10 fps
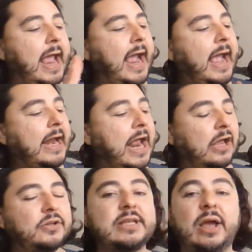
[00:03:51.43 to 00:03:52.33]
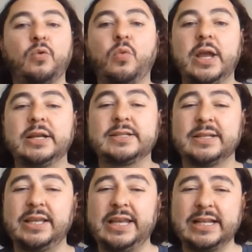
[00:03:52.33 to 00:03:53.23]
And I just can't wait
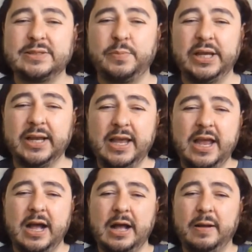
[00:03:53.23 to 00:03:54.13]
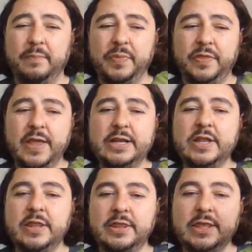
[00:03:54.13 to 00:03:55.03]
until he gets big.
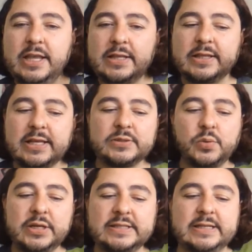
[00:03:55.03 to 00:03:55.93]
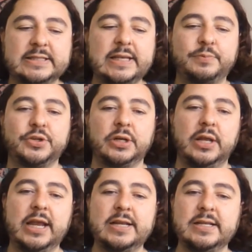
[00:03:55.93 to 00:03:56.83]
This one is an exception.
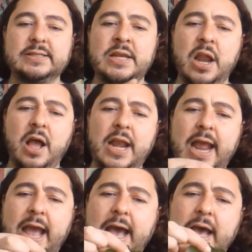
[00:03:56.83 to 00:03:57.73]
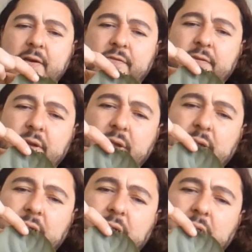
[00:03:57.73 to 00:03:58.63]
It does not have
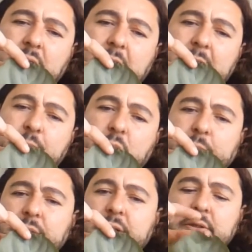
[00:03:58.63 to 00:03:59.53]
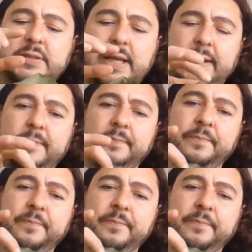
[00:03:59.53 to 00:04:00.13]
a purple underside.